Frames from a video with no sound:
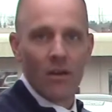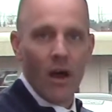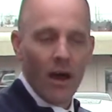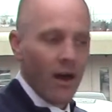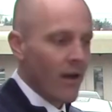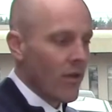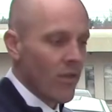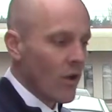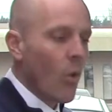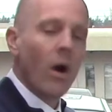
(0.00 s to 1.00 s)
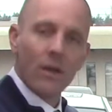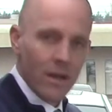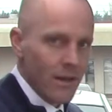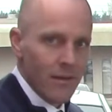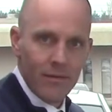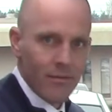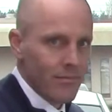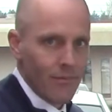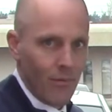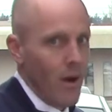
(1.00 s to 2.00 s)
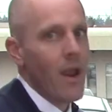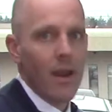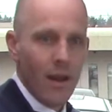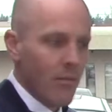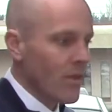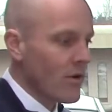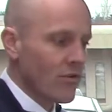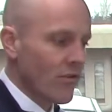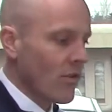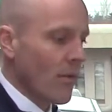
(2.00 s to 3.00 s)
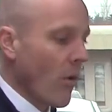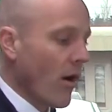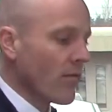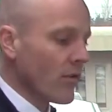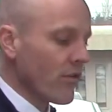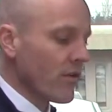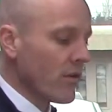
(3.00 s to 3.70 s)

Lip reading: the quality is great. I mean, they're marvelous.